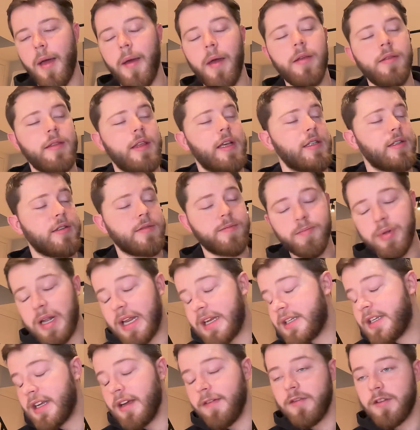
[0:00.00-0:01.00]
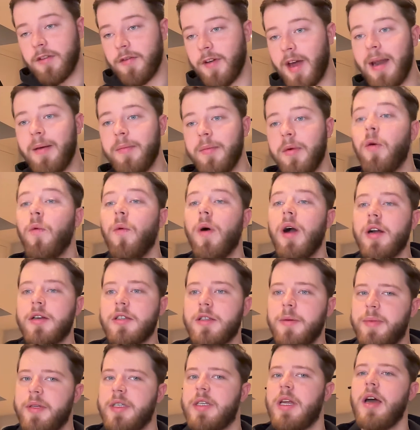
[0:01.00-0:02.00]
There's plenty of development work
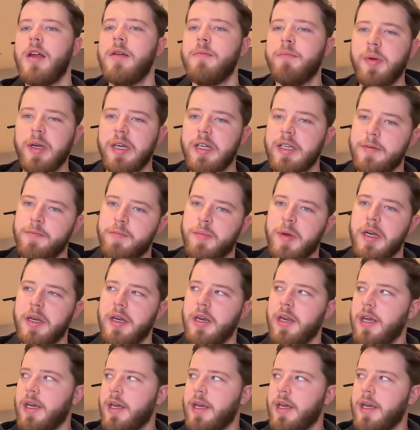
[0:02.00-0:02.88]
to be done, but